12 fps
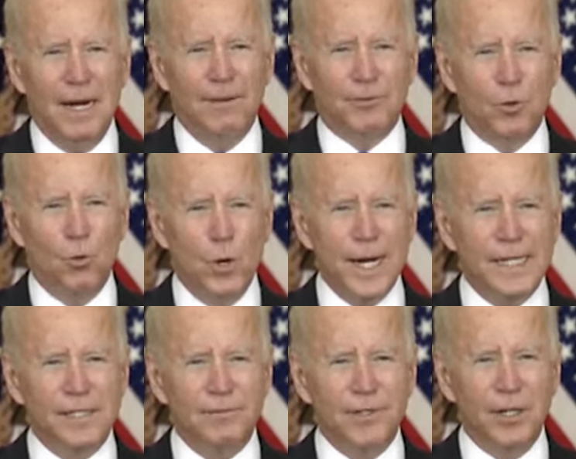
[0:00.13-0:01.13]
After
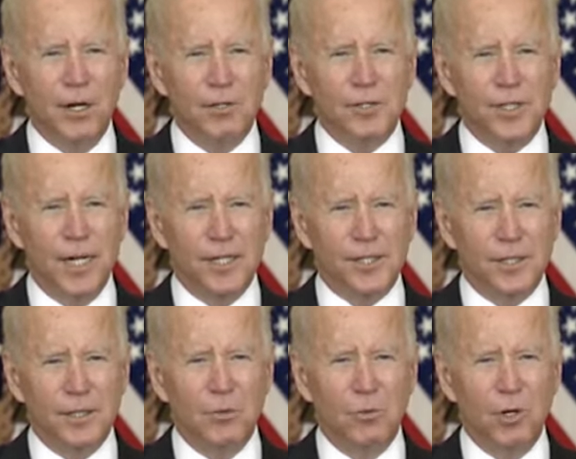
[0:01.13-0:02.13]
weeks of
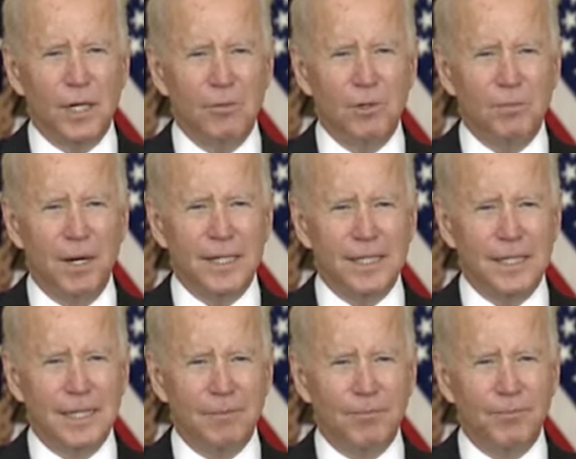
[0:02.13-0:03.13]
negotiation and working with my
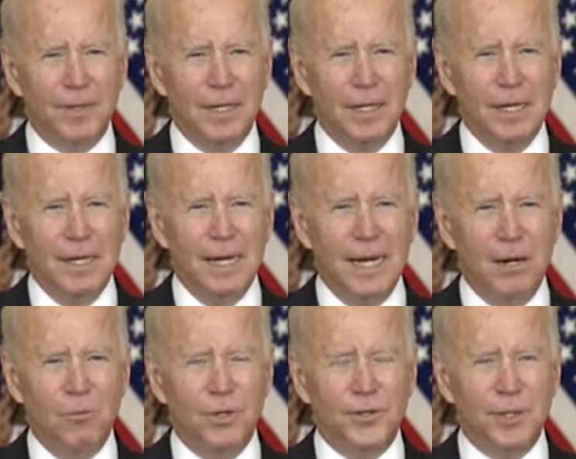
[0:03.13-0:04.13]
team
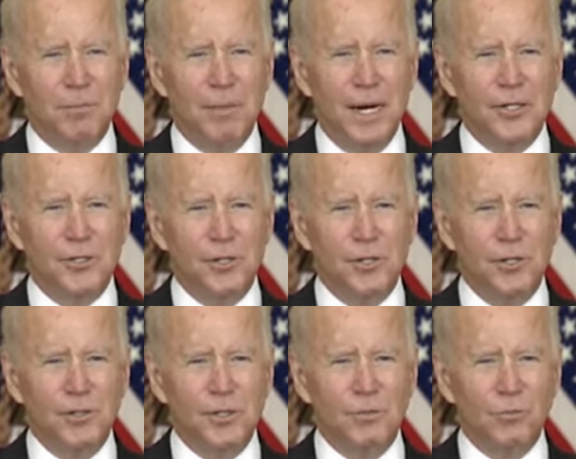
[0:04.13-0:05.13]
and with the major
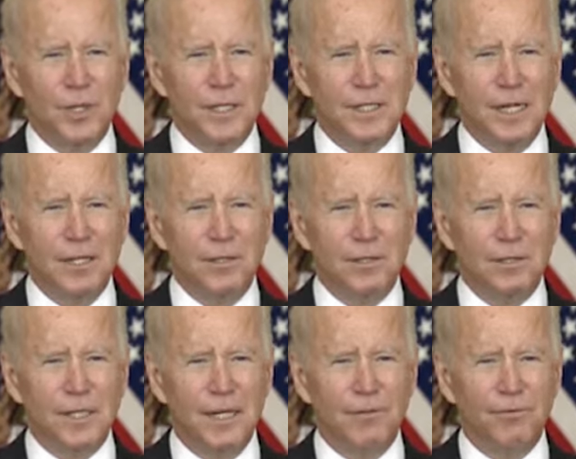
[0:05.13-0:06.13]
union retailers
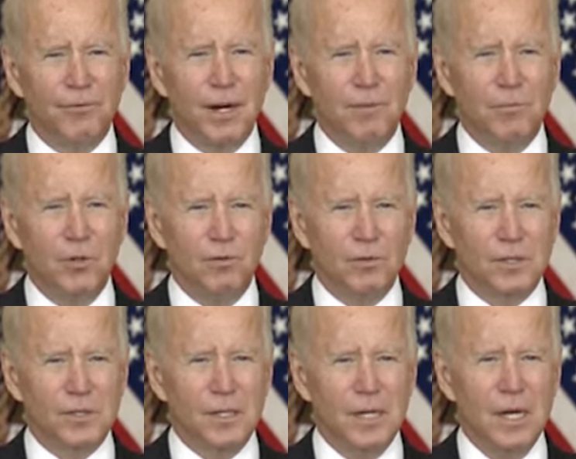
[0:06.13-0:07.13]
and freight
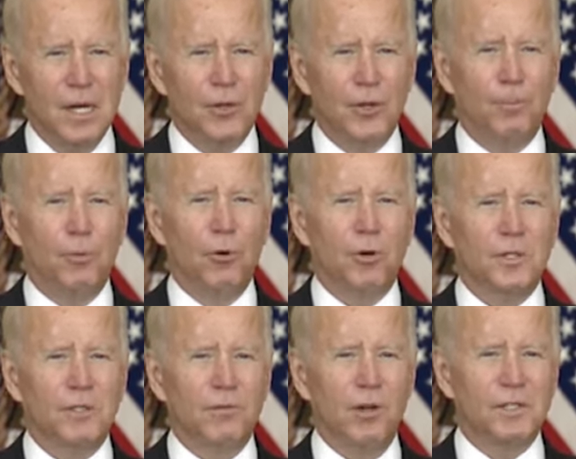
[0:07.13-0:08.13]
movers, the
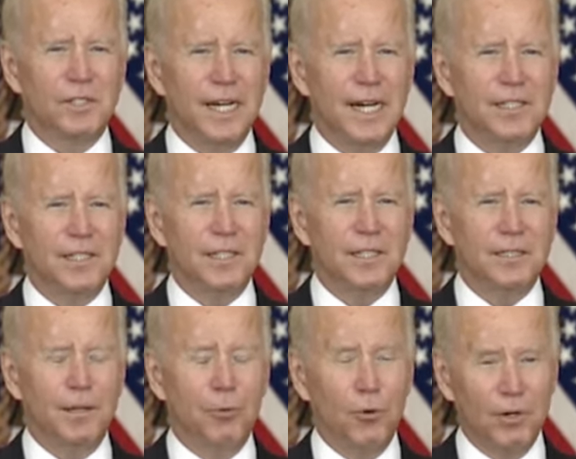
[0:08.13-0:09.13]
Port of Los Angeles
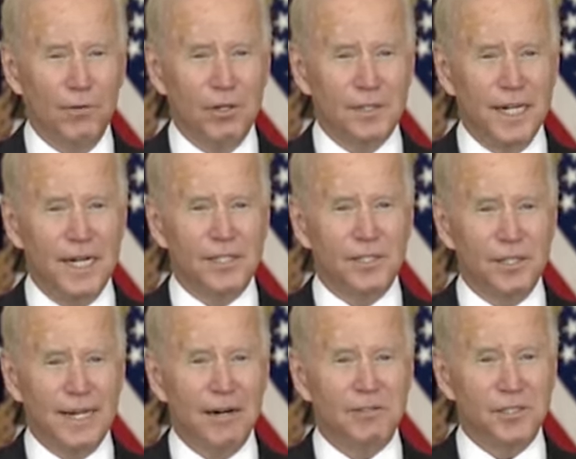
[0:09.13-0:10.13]

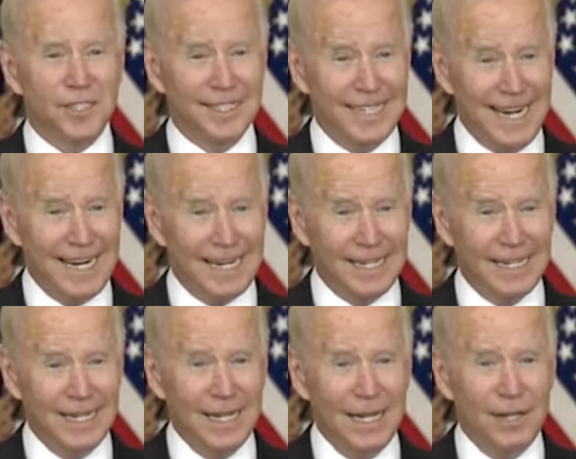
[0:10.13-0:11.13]
announced today
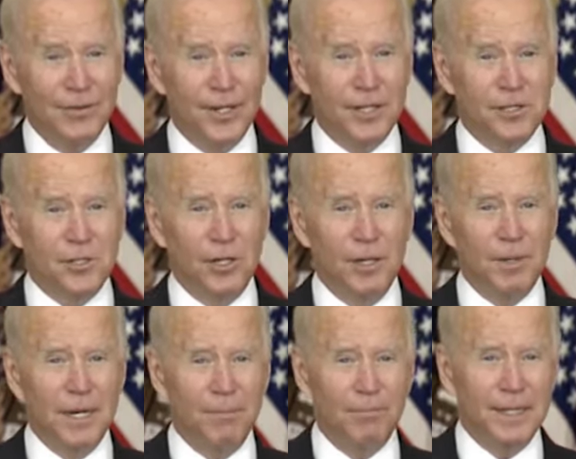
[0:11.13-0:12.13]
that it's going
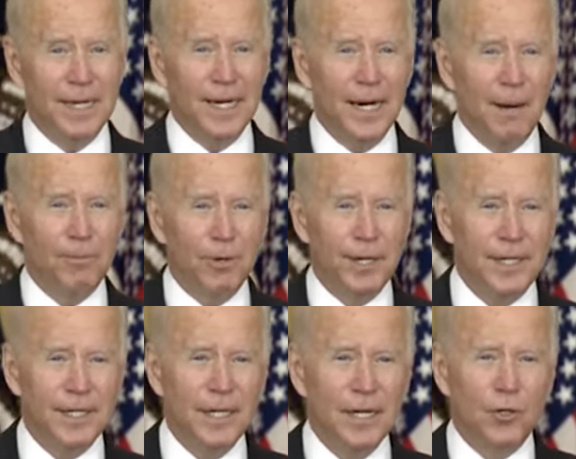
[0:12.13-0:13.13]
to begin
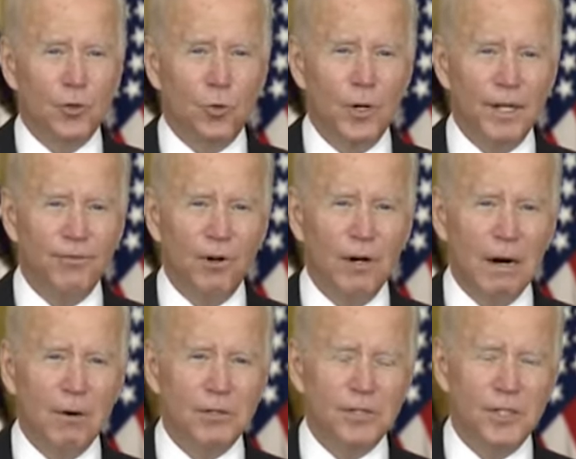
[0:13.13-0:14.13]
operating 24
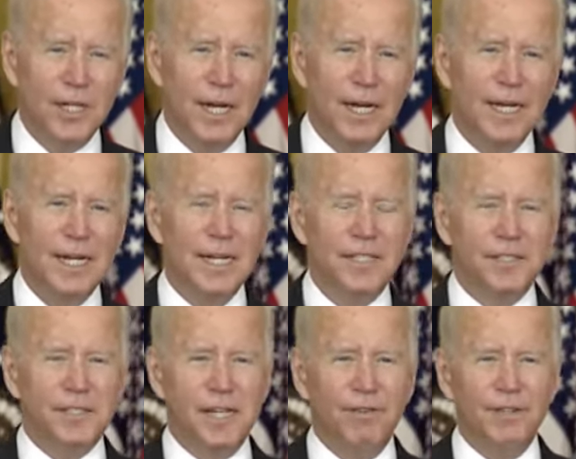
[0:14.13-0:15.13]
hours a day,
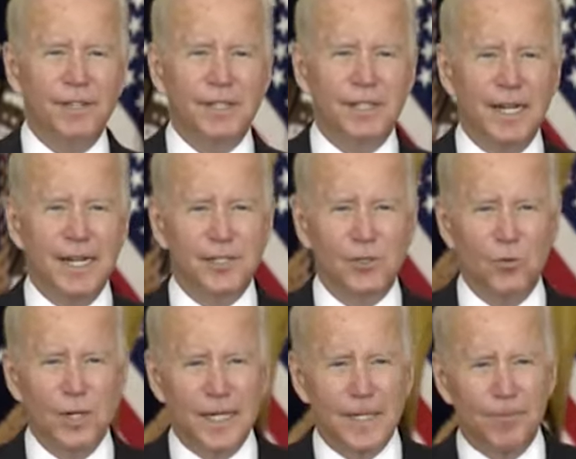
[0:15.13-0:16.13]
7 days a
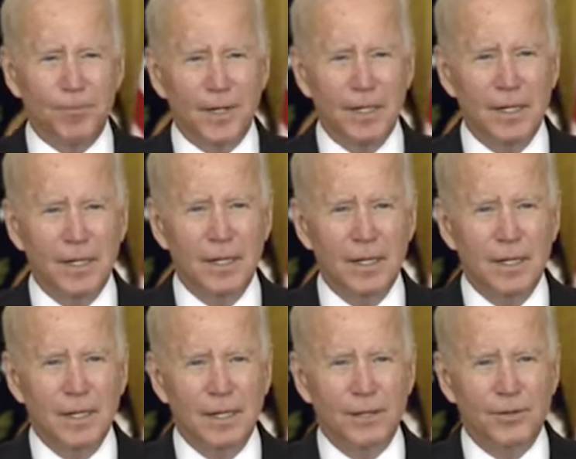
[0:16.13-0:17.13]
week.
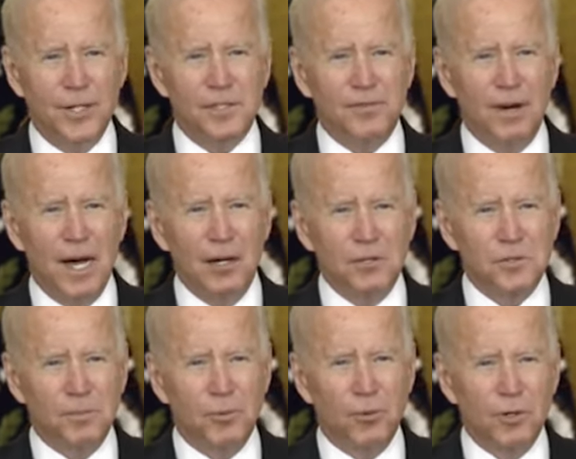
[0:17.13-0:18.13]
This follows
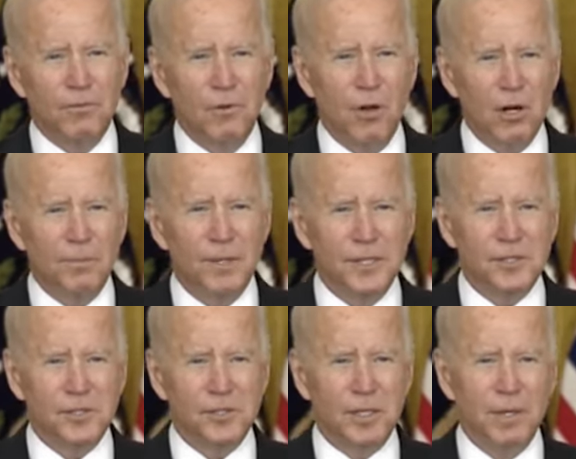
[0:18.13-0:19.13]
the Port of Long
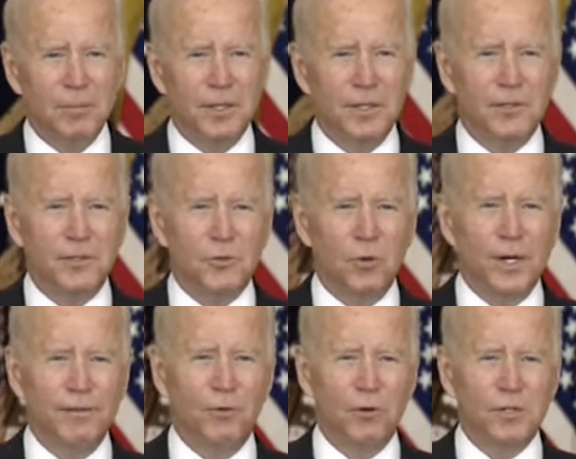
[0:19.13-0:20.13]
Beach's commitment to
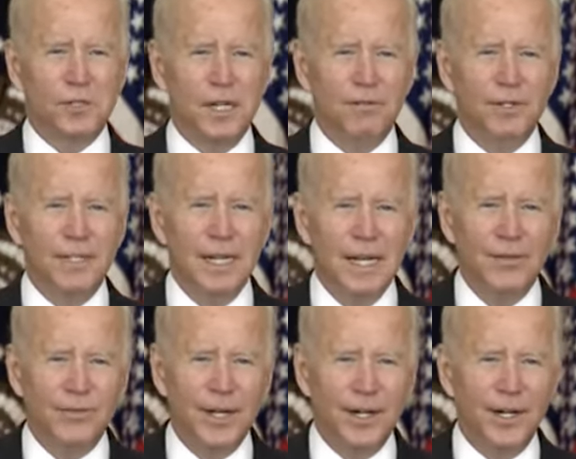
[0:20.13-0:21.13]
24/7
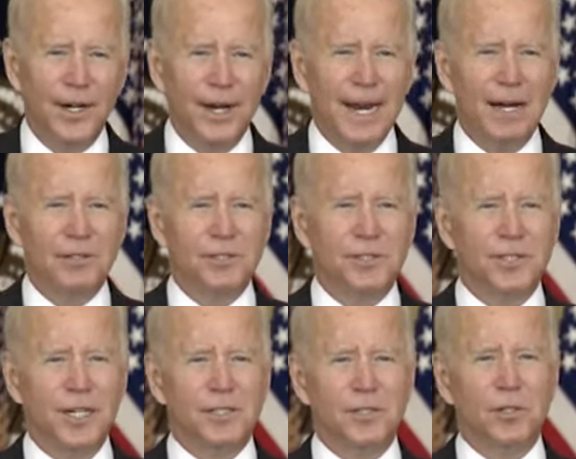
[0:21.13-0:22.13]
that it announced
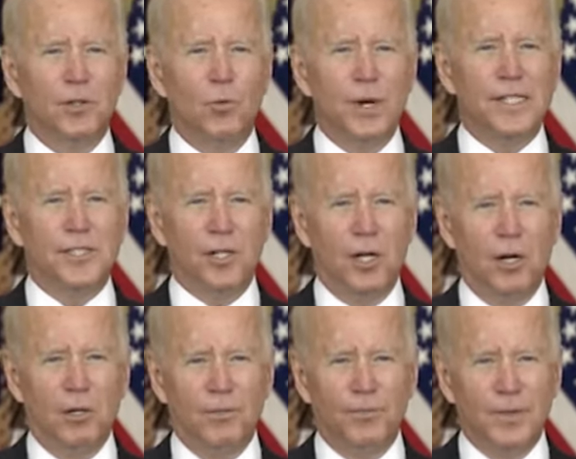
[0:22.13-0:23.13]
just weeks ago.